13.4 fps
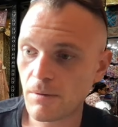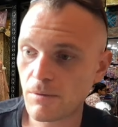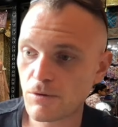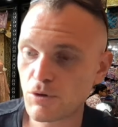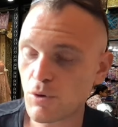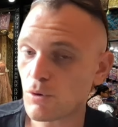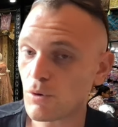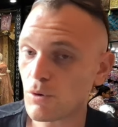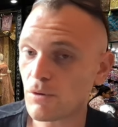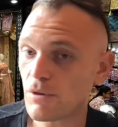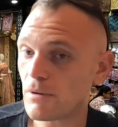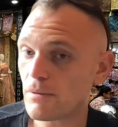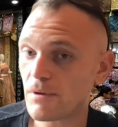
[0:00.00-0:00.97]
certain
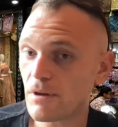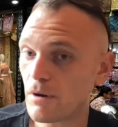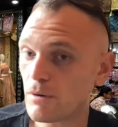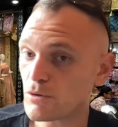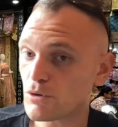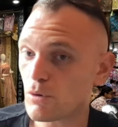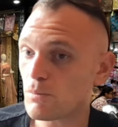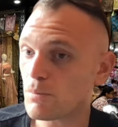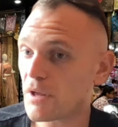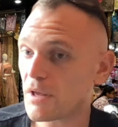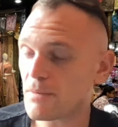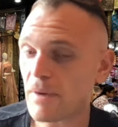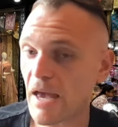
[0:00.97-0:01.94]
there, you know, certain
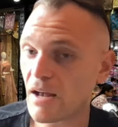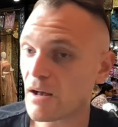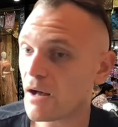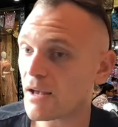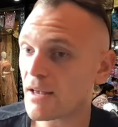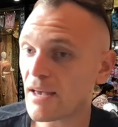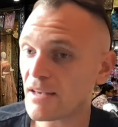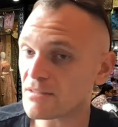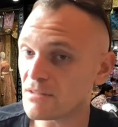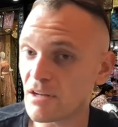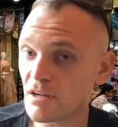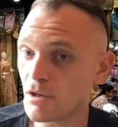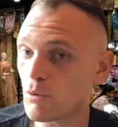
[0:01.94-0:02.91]
place like Bangkok has
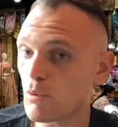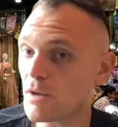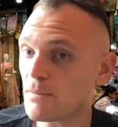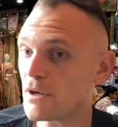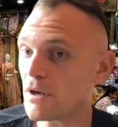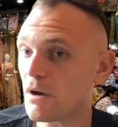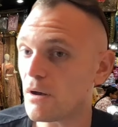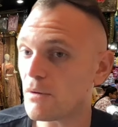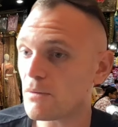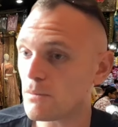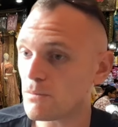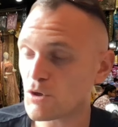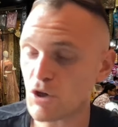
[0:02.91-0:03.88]
Little Arabia,
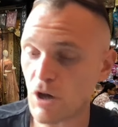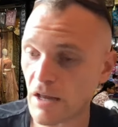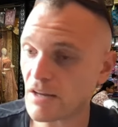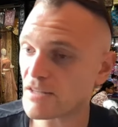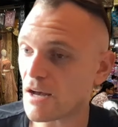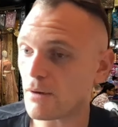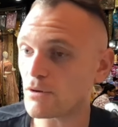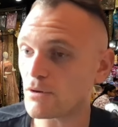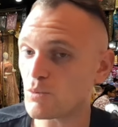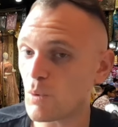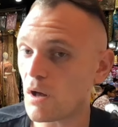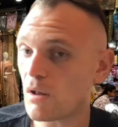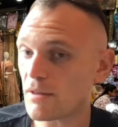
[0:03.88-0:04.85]
Chinatown
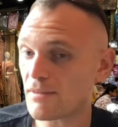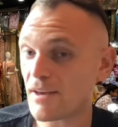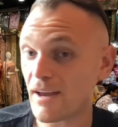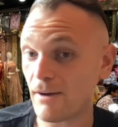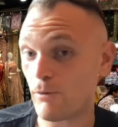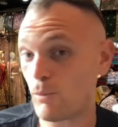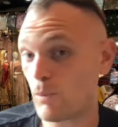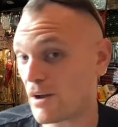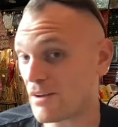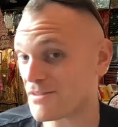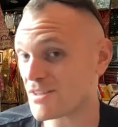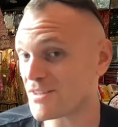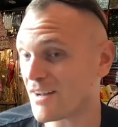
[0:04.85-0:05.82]
as well. Like everywhere
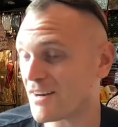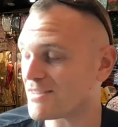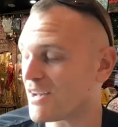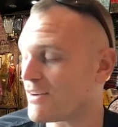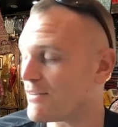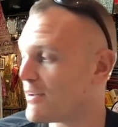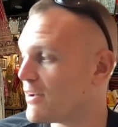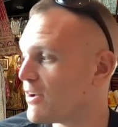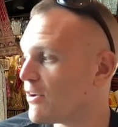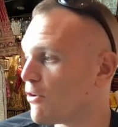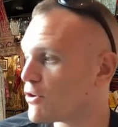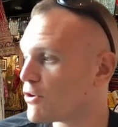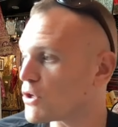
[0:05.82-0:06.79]
has a Chinatown.
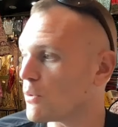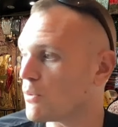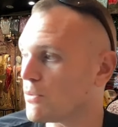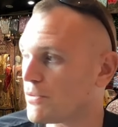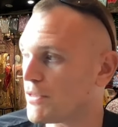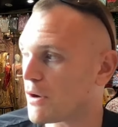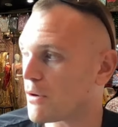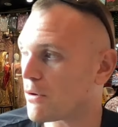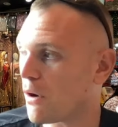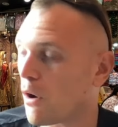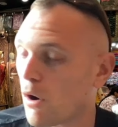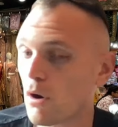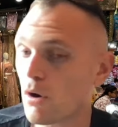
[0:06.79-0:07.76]
So there
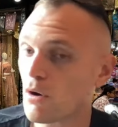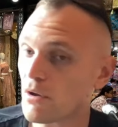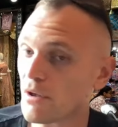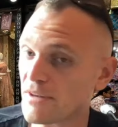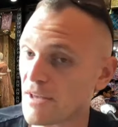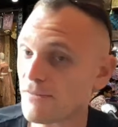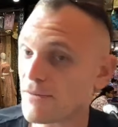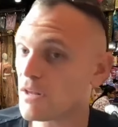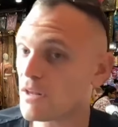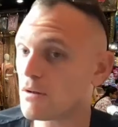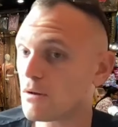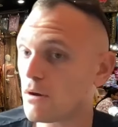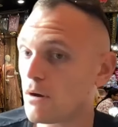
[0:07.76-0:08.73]
are
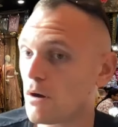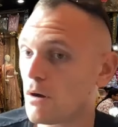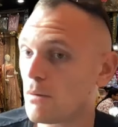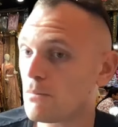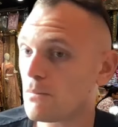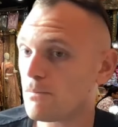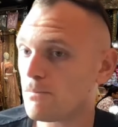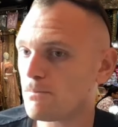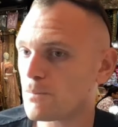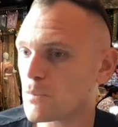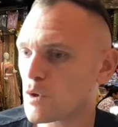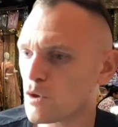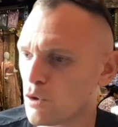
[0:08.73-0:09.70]
definite um,
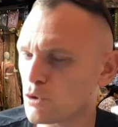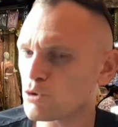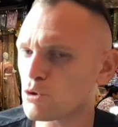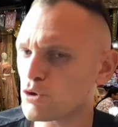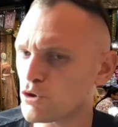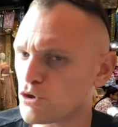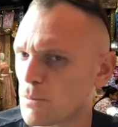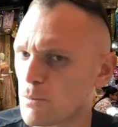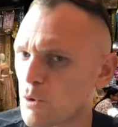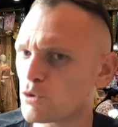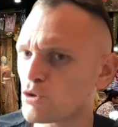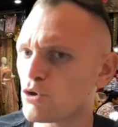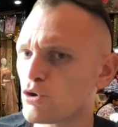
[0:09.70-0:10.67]
cultures and
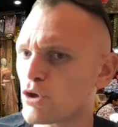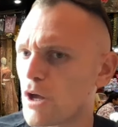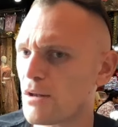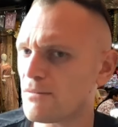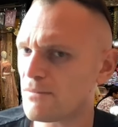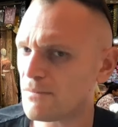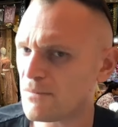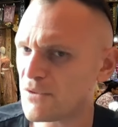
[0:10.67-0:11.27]
subcultures and